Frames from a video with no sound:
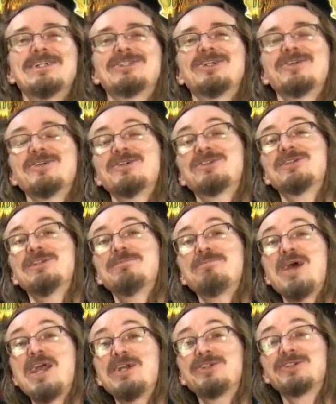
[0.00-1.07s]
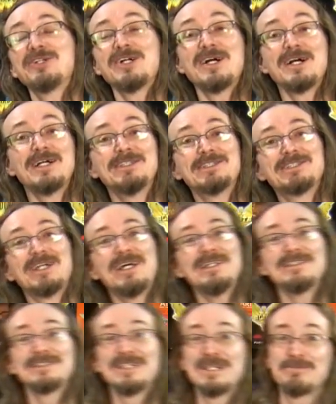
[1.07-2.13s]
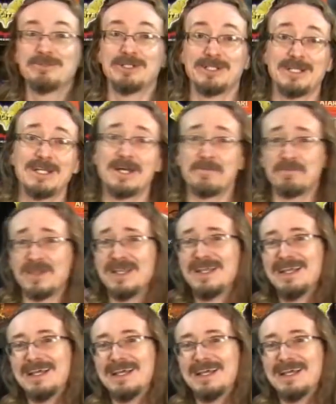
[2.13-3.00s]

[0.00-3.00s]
show notes to the Patreon site and set up an account.